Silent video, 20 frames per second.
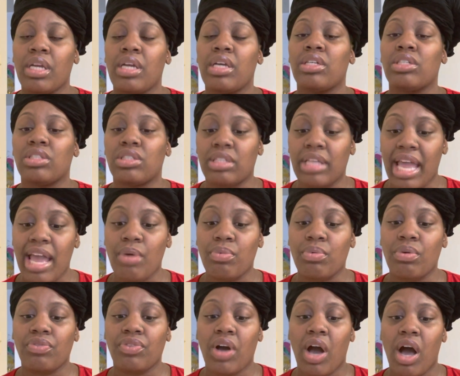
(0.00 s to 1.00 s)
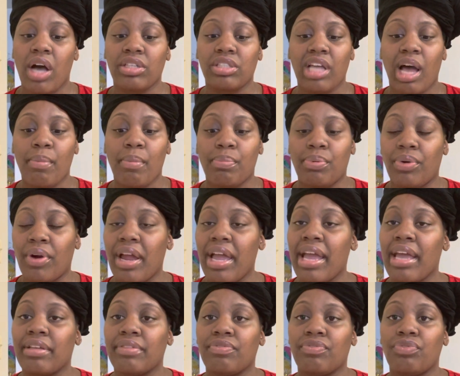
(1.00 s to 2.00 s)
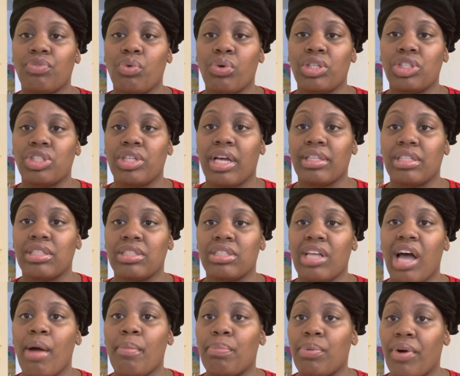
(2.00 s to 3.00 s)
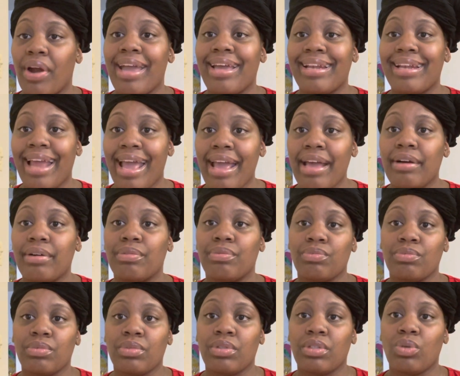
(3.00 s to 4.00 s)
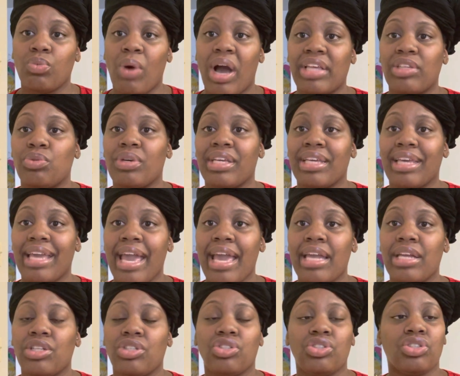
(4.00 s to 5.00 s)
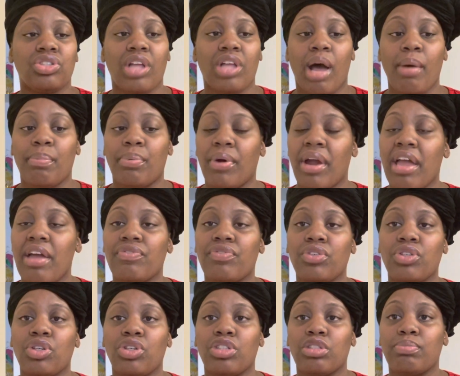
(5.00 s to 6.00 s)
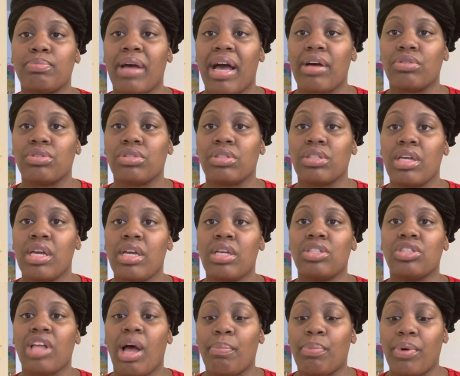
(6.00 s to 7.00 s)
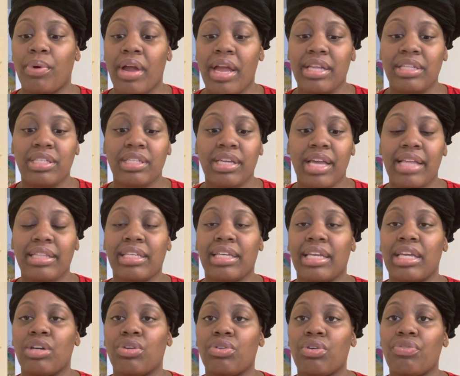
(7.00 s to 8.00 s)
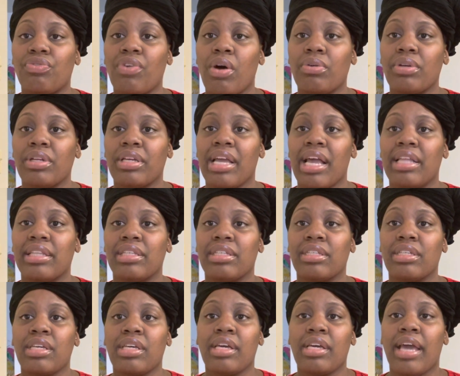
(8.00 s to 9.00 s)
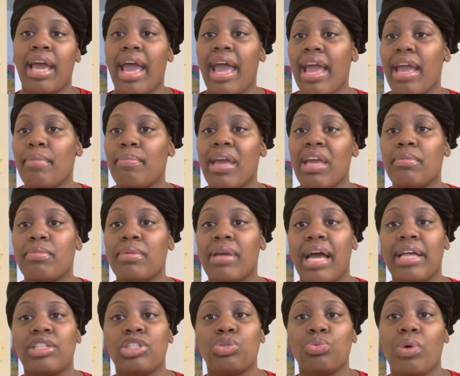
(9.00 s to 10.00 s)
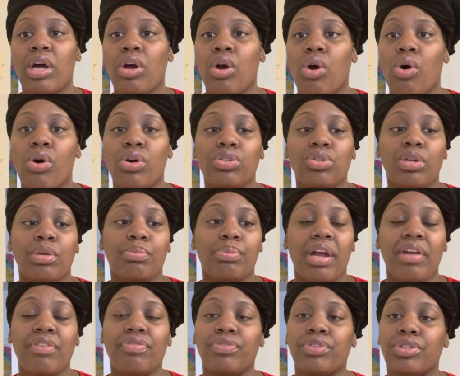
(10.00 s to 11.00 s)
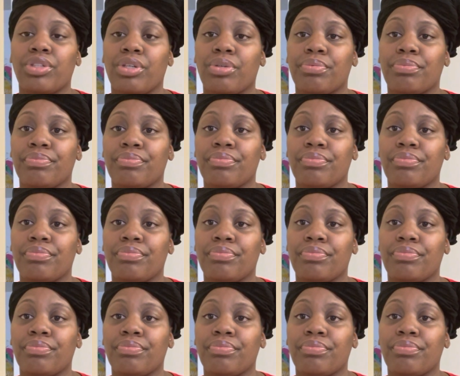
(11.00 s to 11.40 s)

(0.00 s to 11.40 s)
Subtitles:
Stand with God. Stop praying for each other. Stop praying now while you engage. Stop praying for your spouse. Stop praying together. Get on the phone together. Hey, baby, I just want to call you and pray for you.